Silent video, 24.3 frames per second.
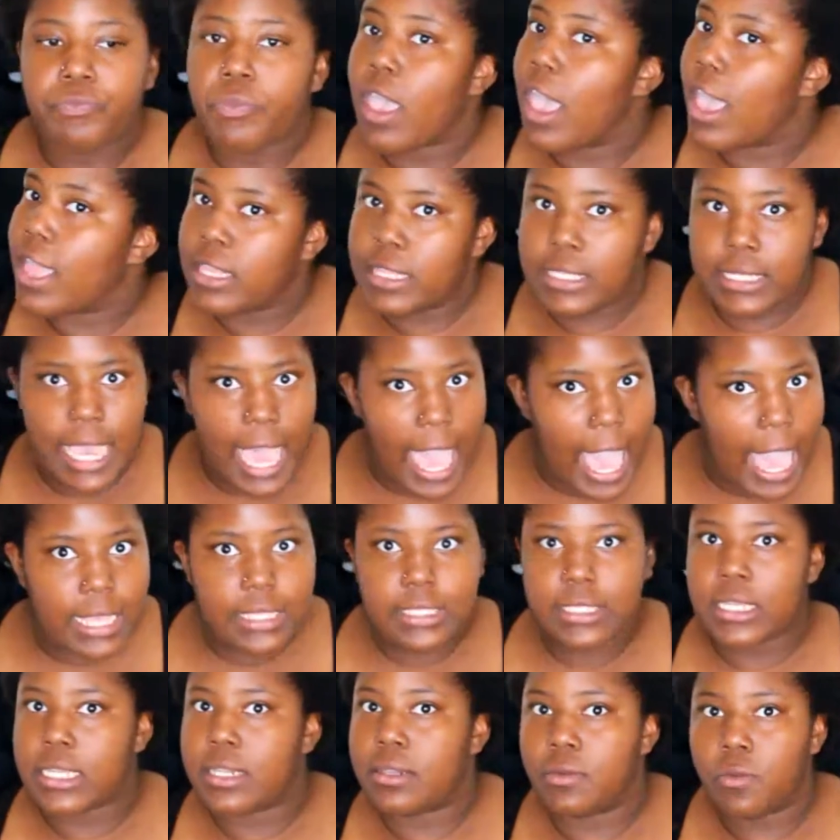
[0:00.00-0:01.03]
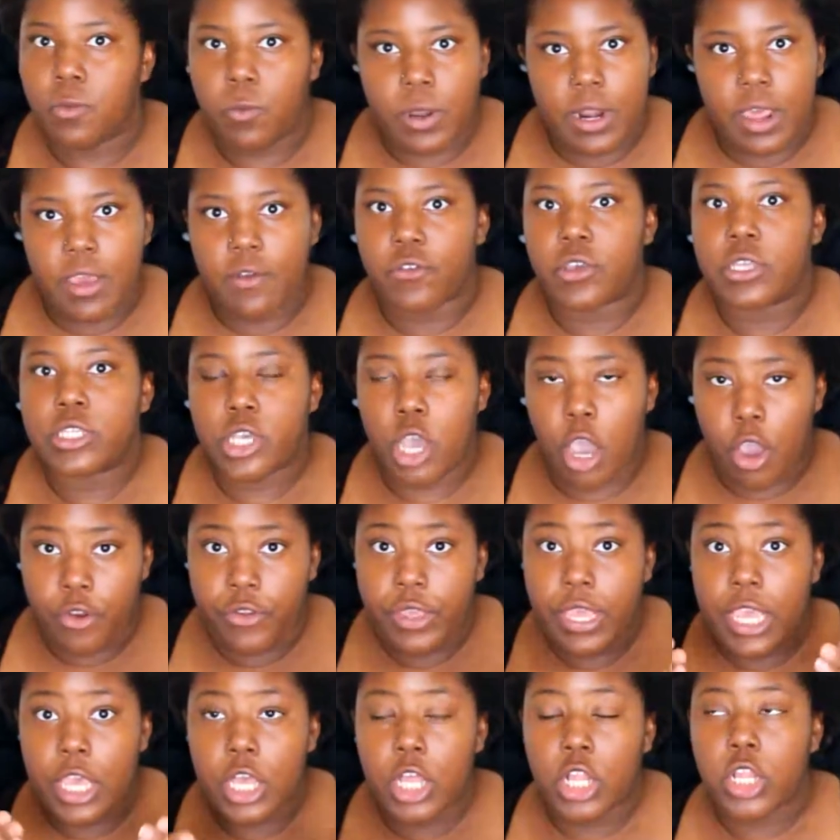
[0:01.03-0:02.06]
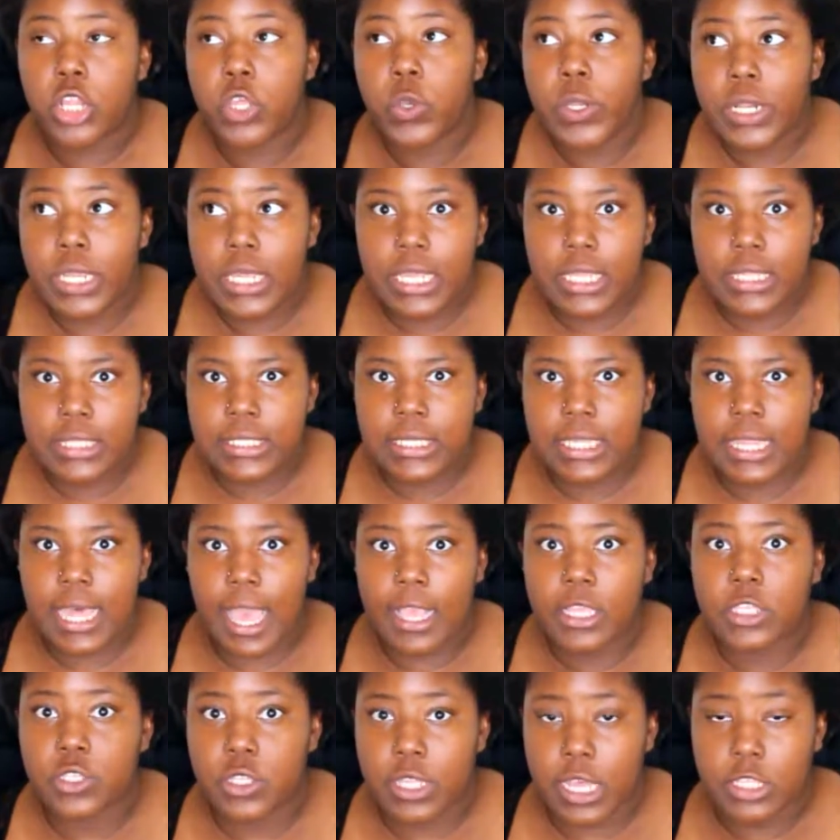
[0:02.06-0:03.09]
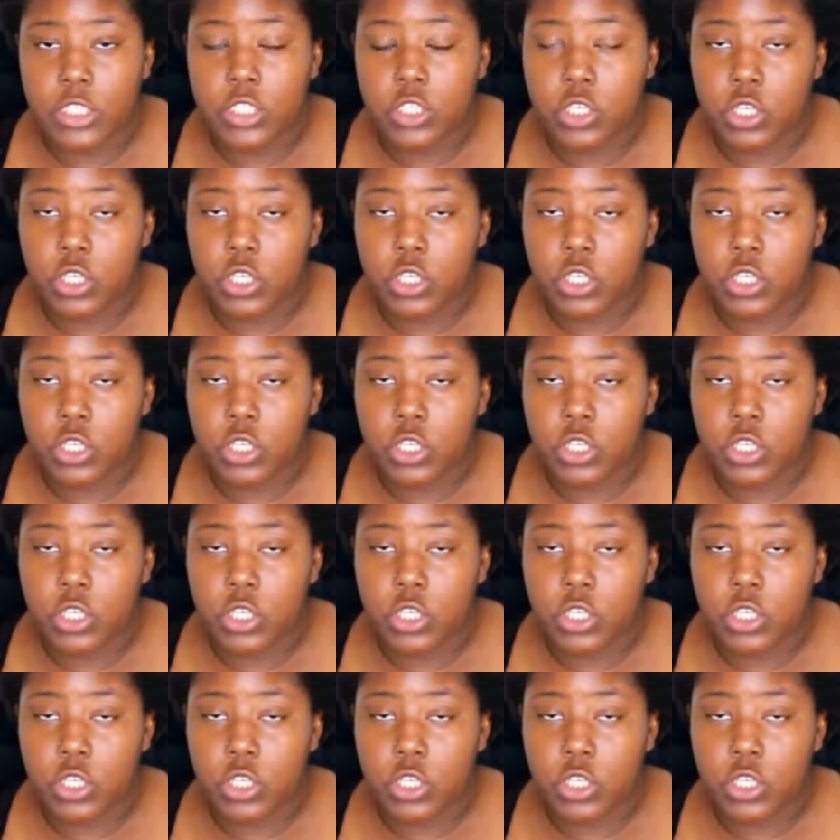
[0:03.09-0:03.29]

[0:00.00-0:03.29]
and tax and whatever is already included into that, so that's